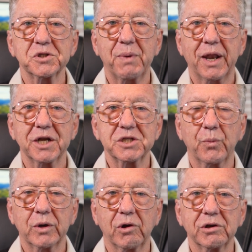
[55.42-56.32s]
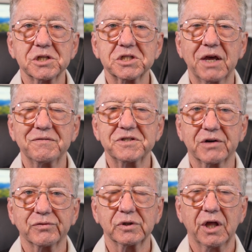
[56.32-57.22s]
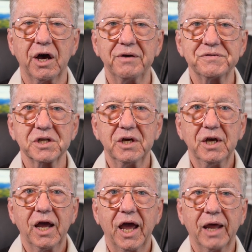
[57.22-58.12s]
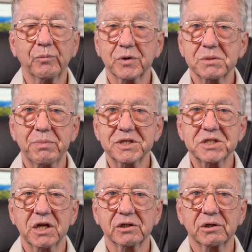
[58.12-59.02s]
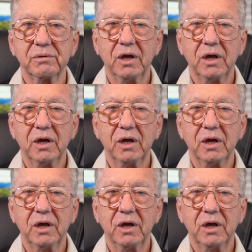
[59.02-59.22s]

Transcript: Spanish that went on to save several lives and was a bestseller.